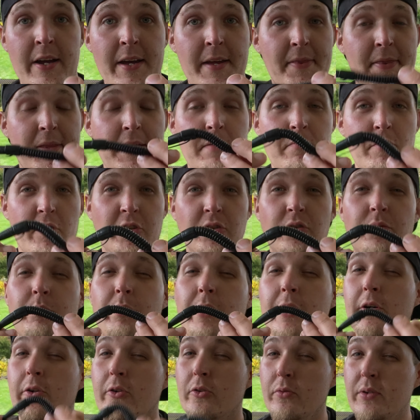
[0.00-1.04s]
the most
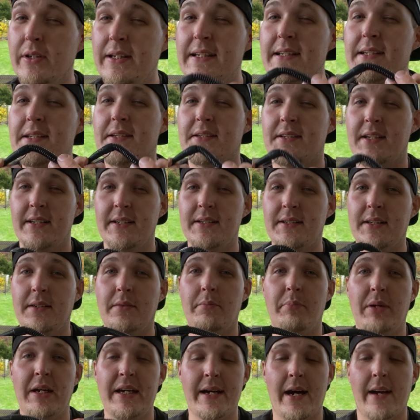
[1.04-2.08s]
potent scented
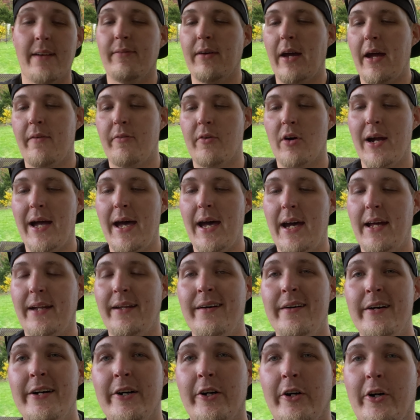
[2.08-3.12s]
bait I've ever had.
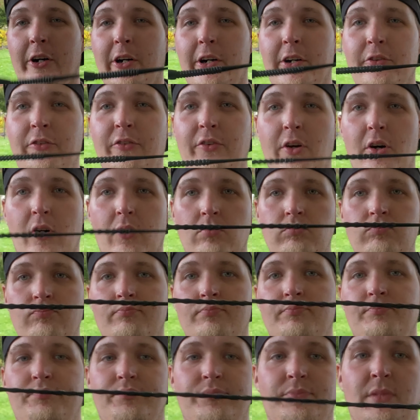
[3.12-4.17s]
Also,
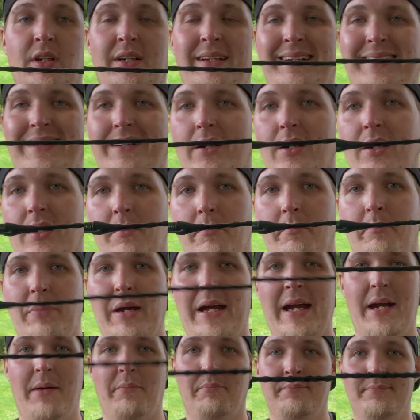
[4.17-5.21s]

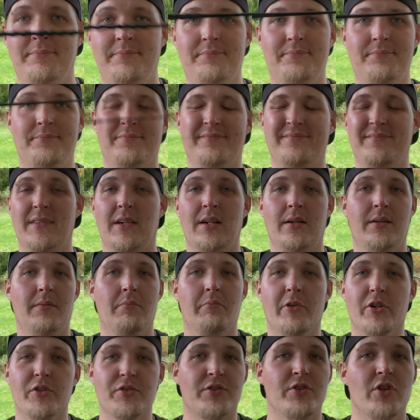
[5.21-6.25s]
bam,
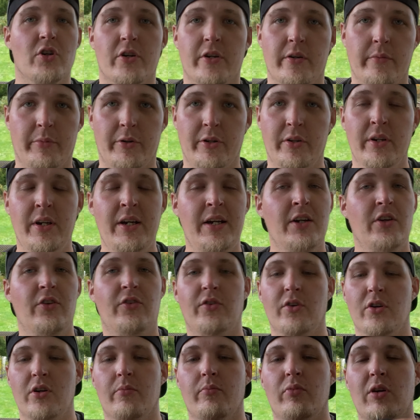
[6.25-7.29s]
most durable. So
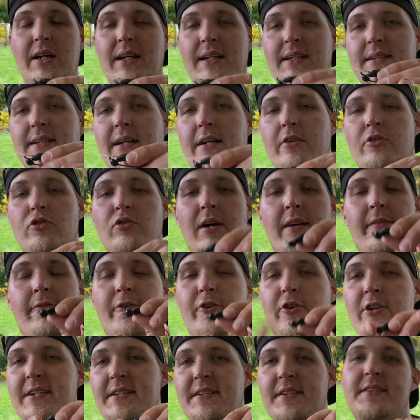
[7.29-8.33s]
you're bringing it down, you have
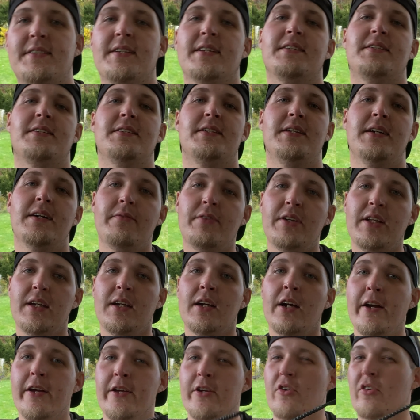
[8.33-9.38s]
crazy sensitivity,
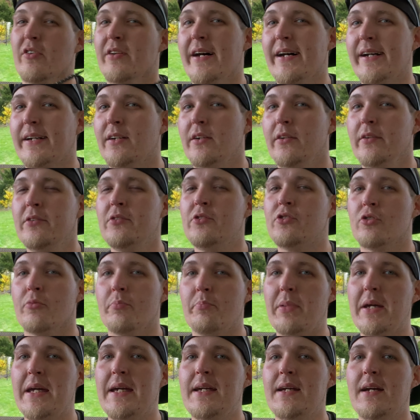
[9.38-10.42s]
you're not going to lose your
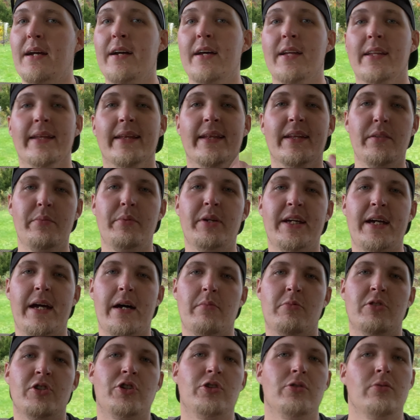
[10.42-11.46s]
bait, limiting how
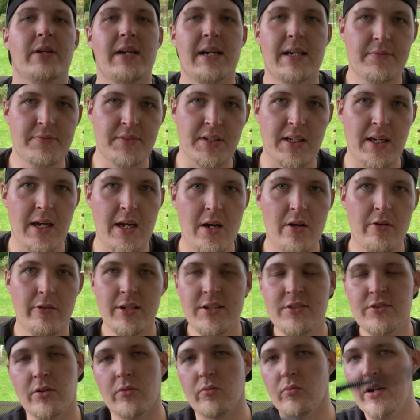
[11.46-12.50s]
much you have to carry.
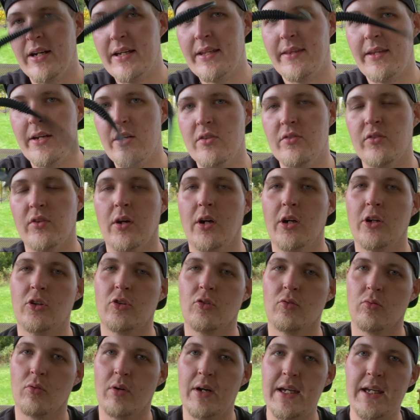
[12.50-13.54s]
So right there is a
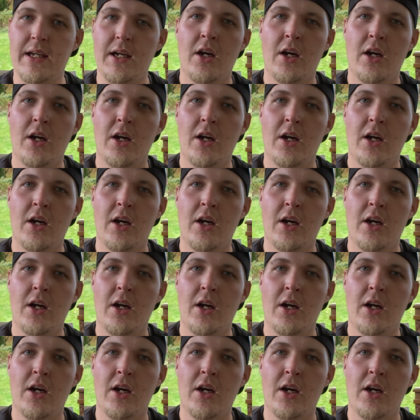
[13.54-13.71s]
great